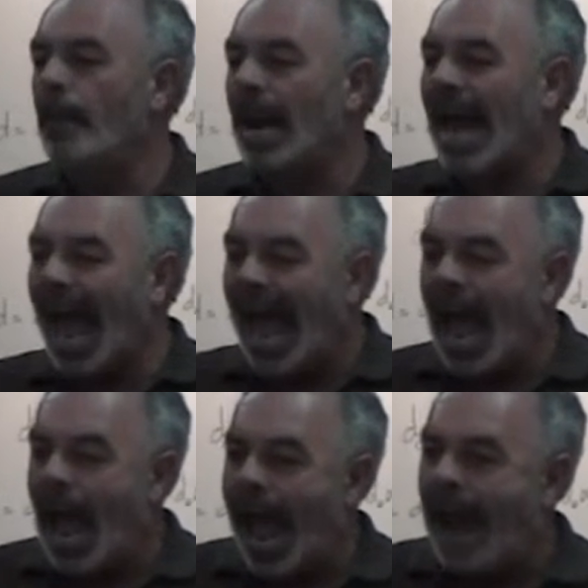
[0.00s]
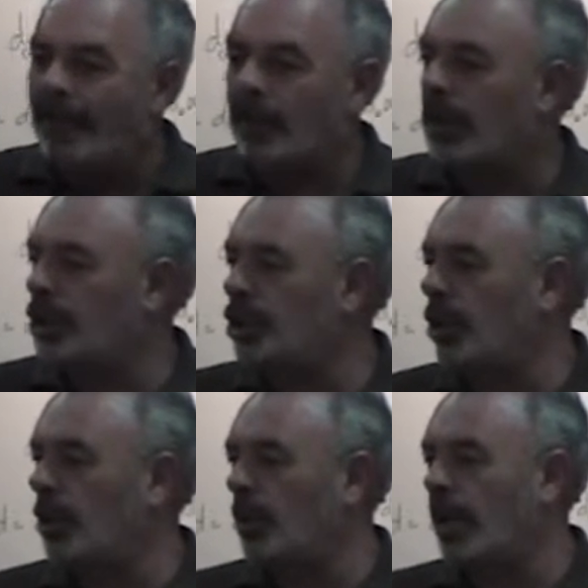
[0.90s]
but after I
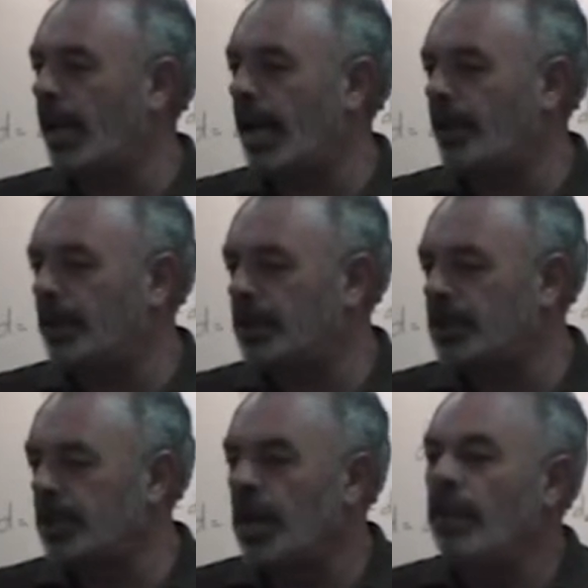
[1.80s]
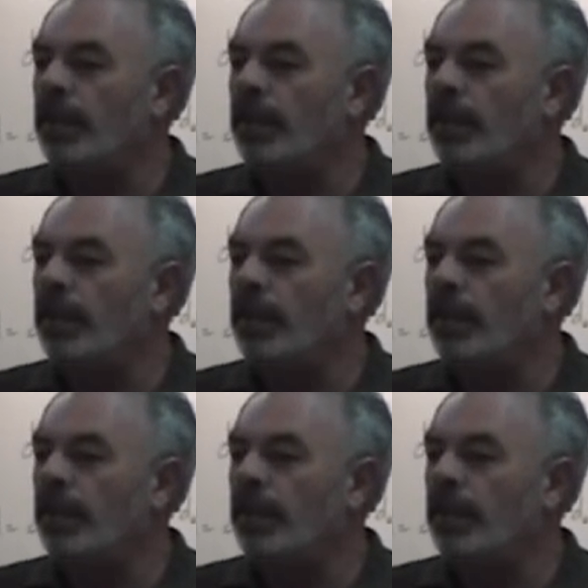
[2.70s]
show you what happens,